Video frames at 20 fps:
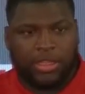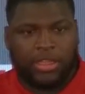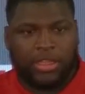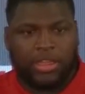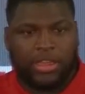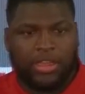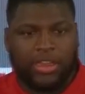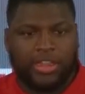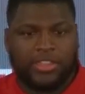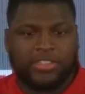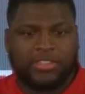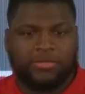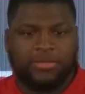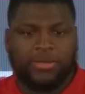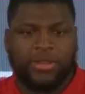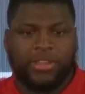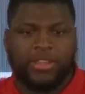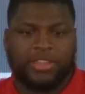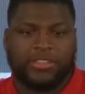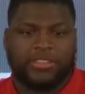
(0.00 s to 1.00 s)
That's a
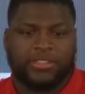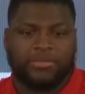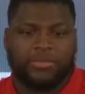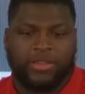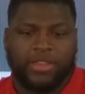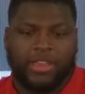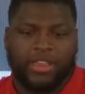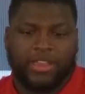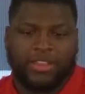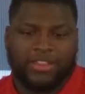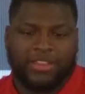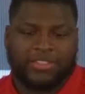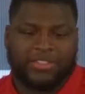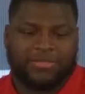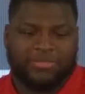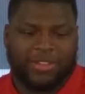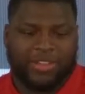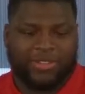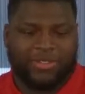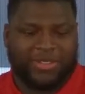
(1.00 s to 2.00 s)

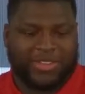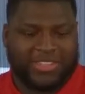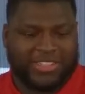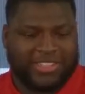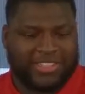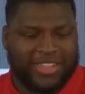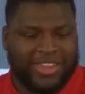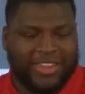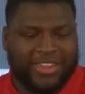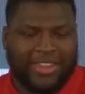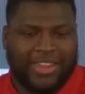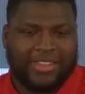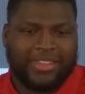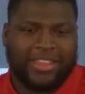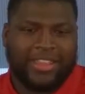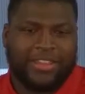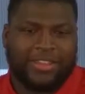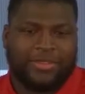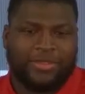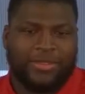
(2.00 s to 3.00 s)
big question. I
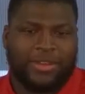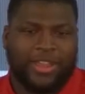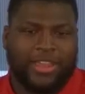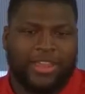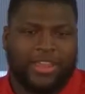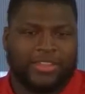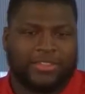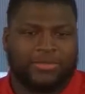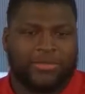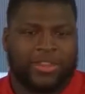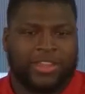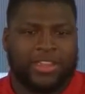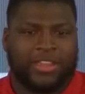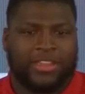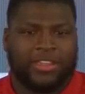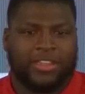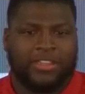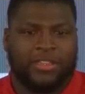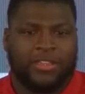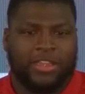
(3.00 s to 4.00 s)
think Kool-Aid's,
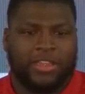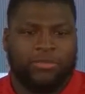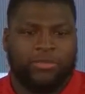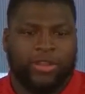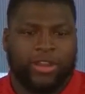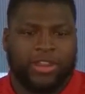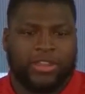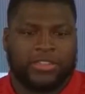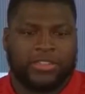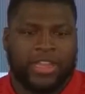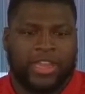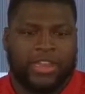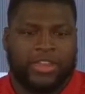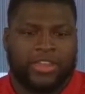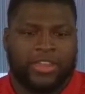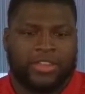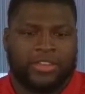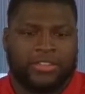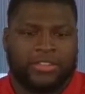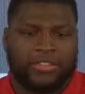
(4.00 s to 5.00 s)
man, he brings a lot
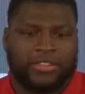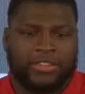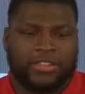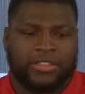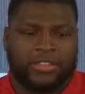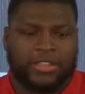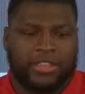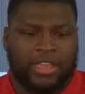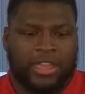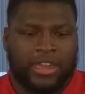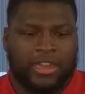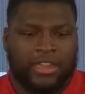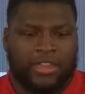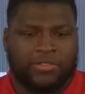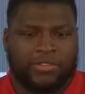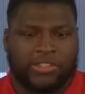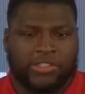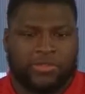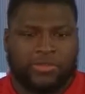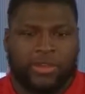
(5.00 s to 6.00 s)
of energy. I
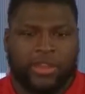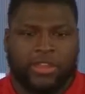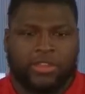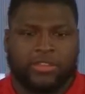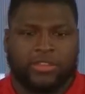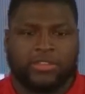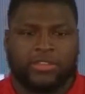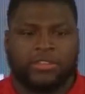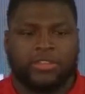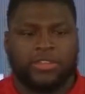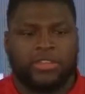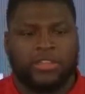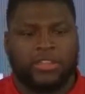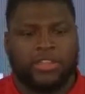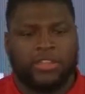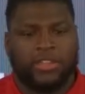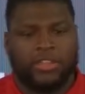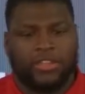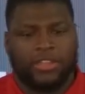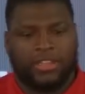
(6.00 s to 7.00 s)
love his swagger.
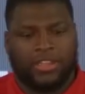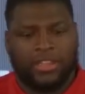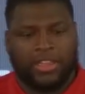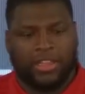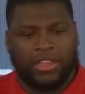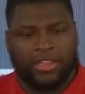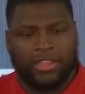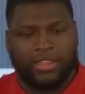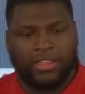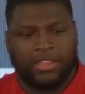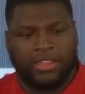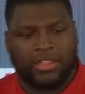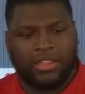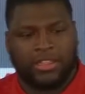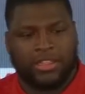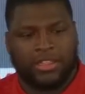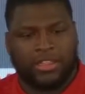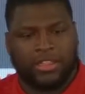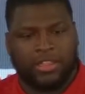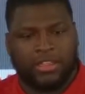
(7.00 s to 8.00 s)
And
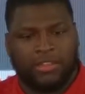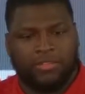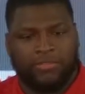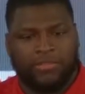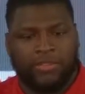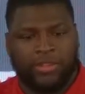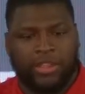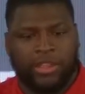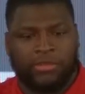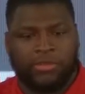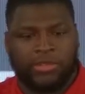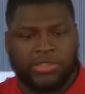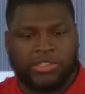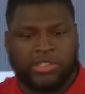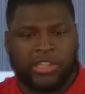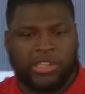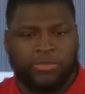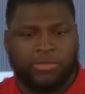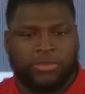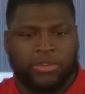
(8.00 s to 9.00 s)
for him to
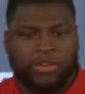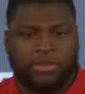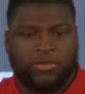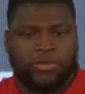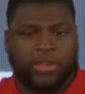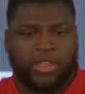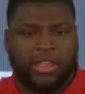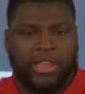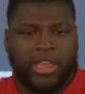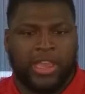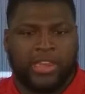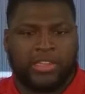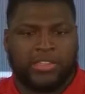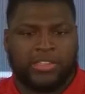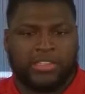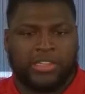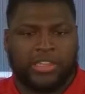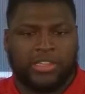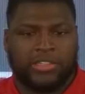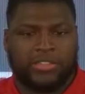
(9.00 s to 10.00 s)
step up when he got
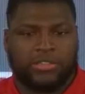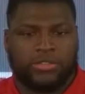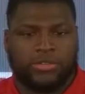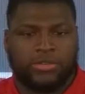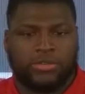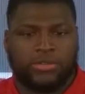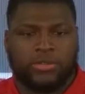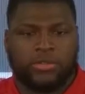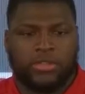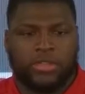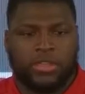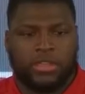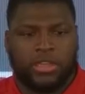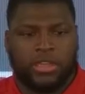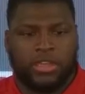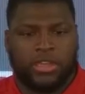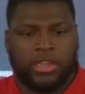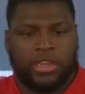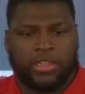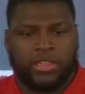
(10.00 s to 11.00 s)
his chance to,
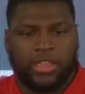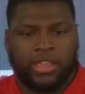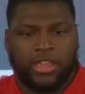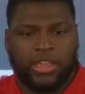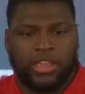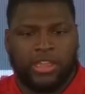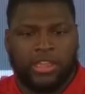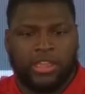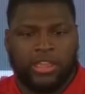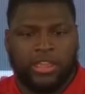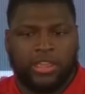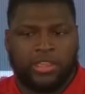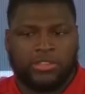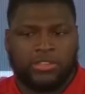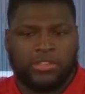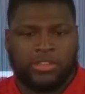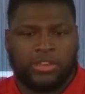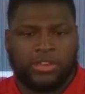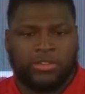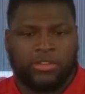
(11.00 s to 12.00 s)
I think he
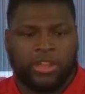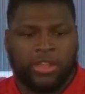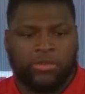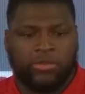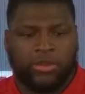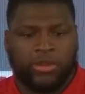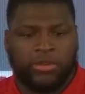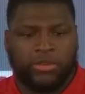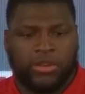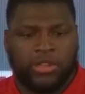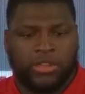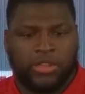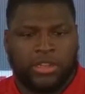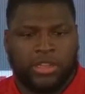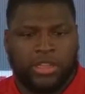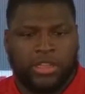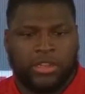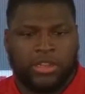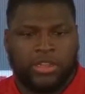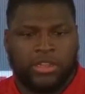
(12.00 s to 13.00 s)
took on that role
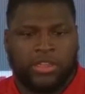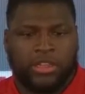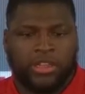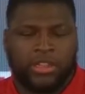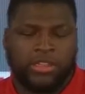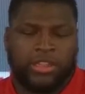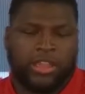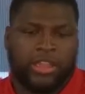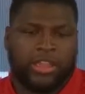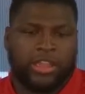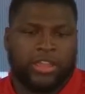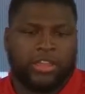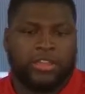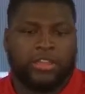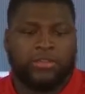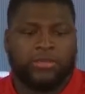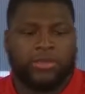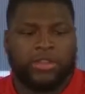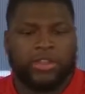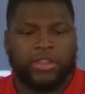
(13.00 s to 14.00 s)
and did
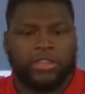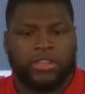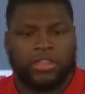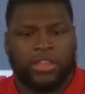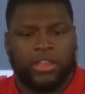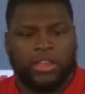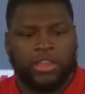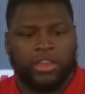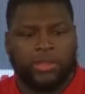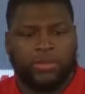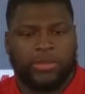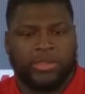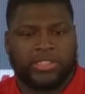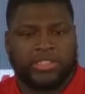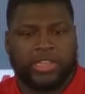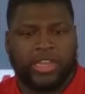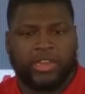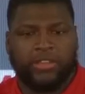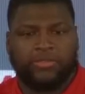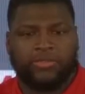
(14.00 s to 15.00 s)
good with it. And I'm
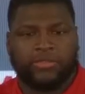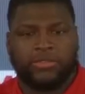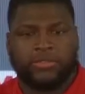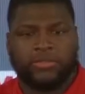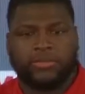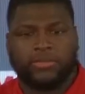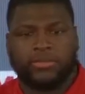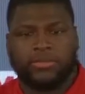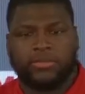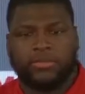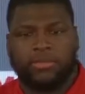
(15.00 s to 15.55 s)
excited for him.